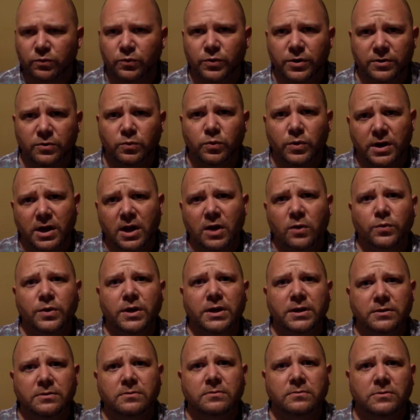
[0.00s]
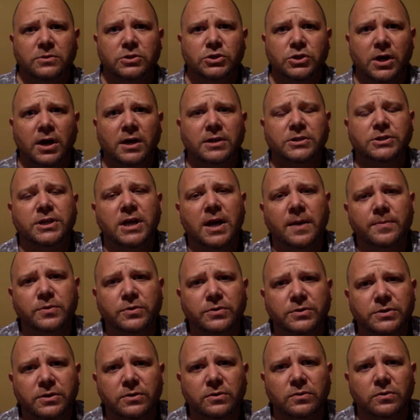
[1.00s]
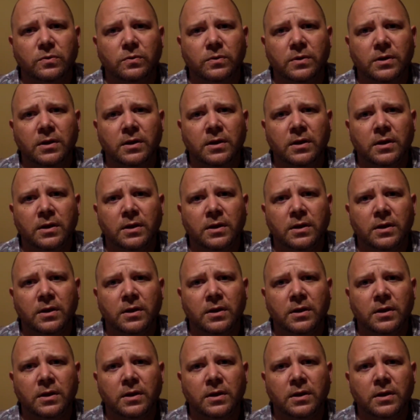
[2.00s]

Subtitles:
with when I read John chapter 2.